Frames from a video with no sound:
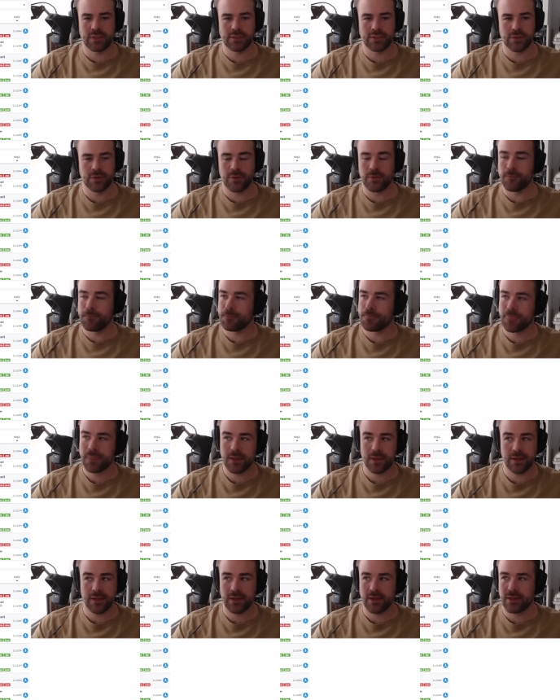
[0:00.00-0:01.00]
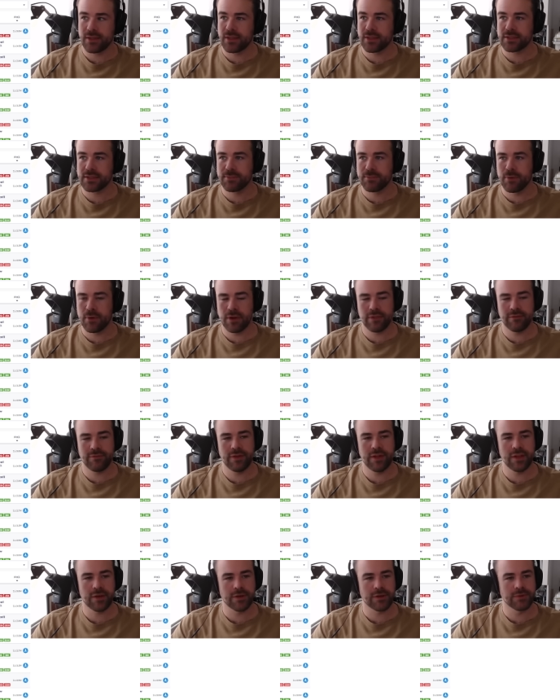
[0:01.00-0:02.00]
So uh, that's the point of the
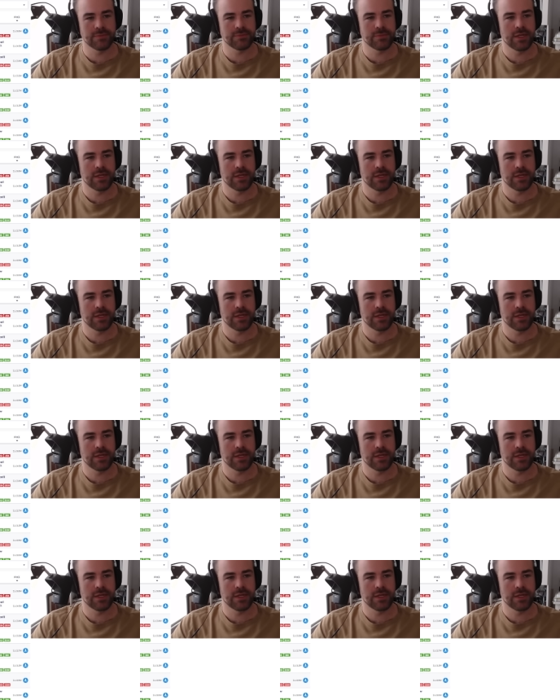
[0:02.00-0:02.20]
video.